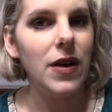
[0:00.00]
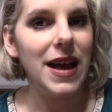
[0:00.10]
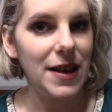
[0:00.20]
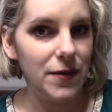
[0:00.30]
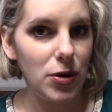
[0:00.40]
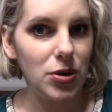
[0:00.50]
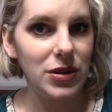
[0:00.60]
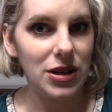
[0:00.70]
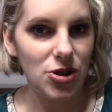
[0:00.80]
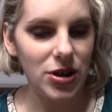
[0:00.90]
a
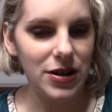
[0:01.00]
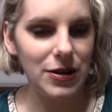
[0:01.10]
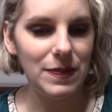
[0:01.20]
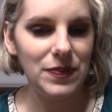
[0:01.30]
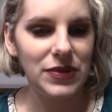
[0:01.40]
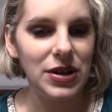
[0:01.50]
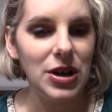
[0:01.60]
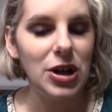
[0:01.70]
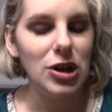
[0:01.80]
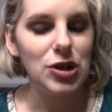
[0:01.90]
photoinitiator.
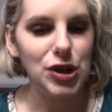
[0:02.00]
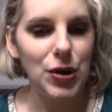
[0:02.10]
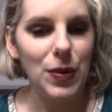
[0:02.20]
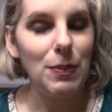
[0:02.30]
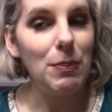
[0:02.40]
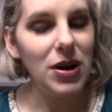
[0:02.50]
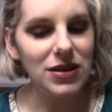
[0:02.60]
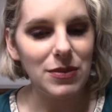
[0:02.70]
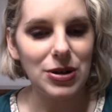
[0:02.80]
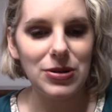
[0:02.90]
So
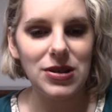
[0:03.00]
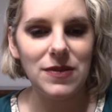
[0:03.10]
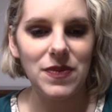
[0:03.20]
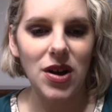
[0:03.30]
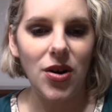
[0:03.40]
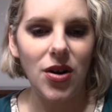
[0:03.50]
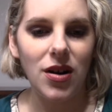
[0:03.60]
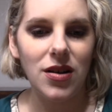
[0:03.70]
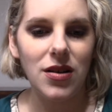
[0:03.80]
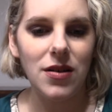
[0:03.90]
monomers
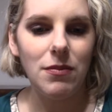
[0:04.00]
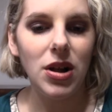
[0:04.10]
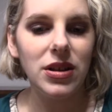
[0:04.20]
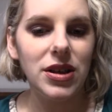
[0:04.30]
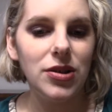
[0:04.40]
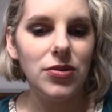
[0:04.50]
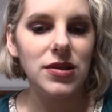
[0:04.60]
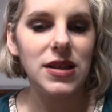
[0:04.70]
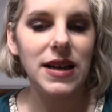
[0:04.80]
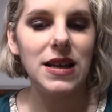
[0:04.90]
are molecules that